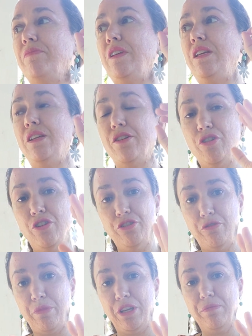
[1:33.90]
In
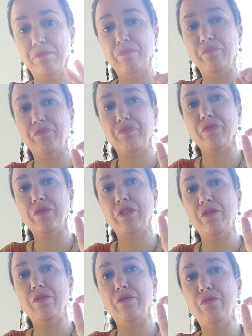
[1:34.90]
economy,
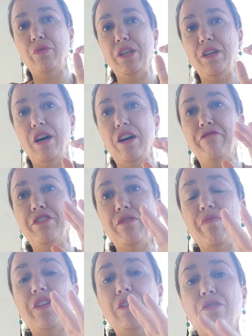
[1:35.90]
we have
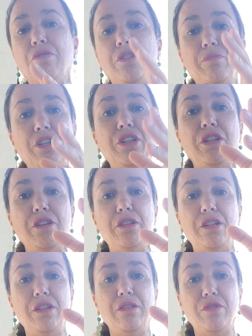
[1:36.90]
something called the money
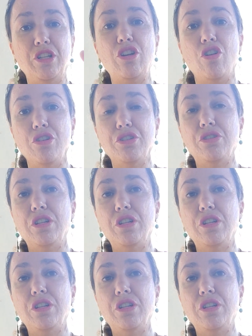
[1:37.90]
cost.